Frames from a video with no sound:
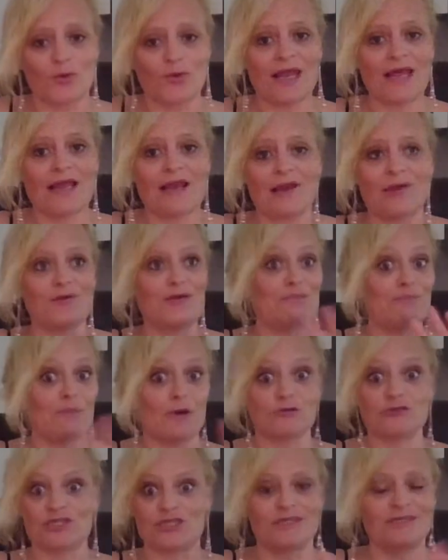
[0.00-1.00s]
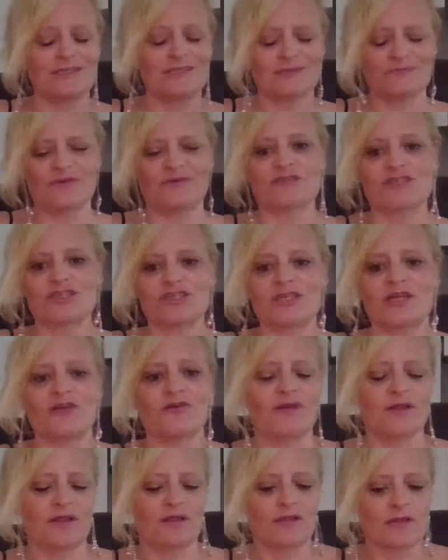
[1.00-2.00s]
let alone emotionally, spiritually,
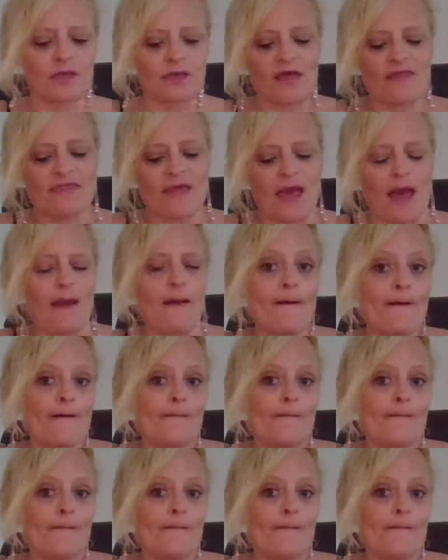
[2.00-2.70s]
or anything like that.